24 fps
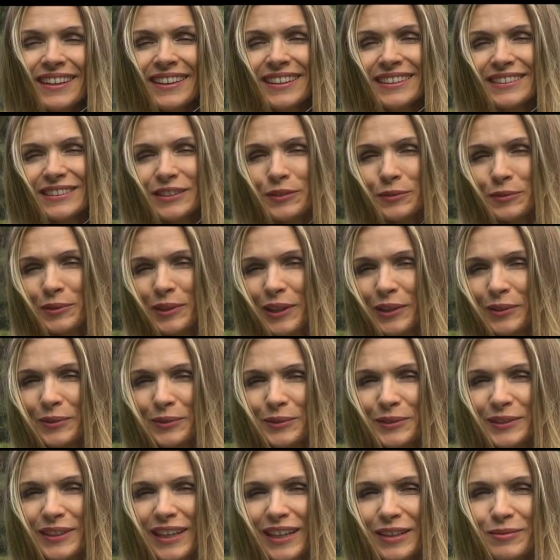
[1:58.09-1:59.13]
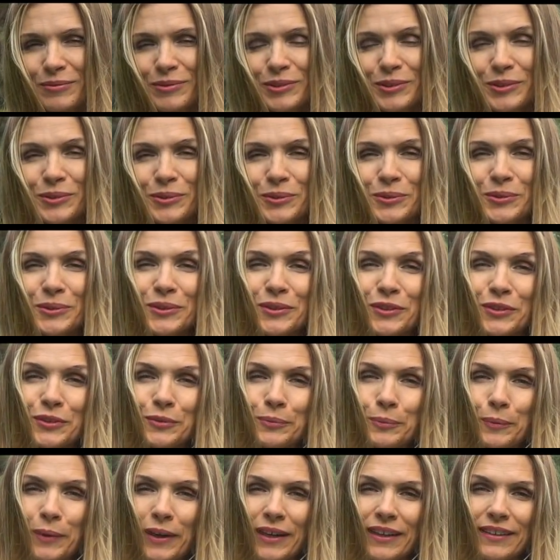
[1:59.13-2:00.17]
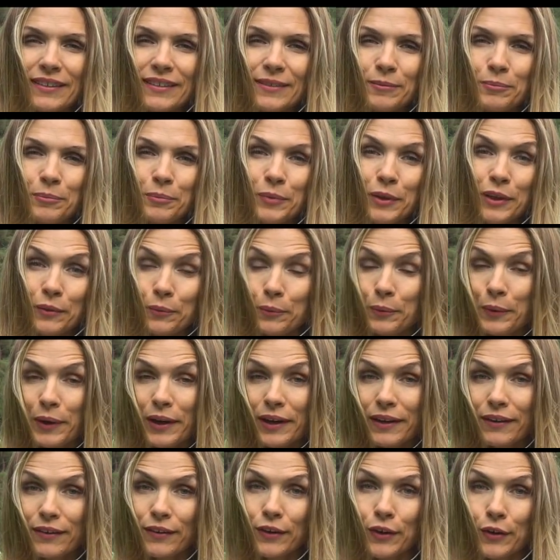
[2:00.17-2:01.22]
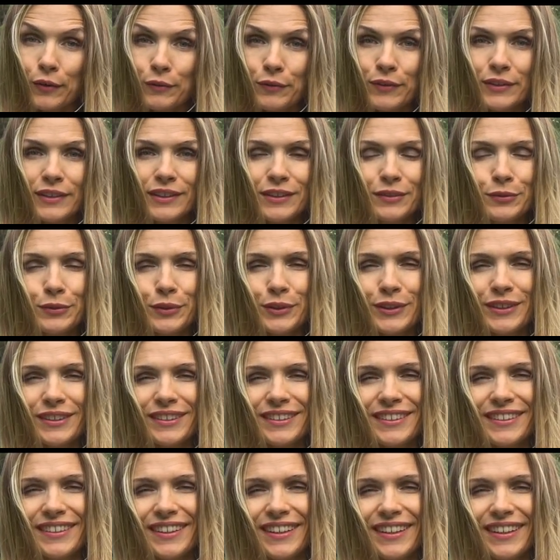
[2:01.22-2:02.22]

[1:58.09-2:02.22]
It's a really good time to do so, and be aware of the different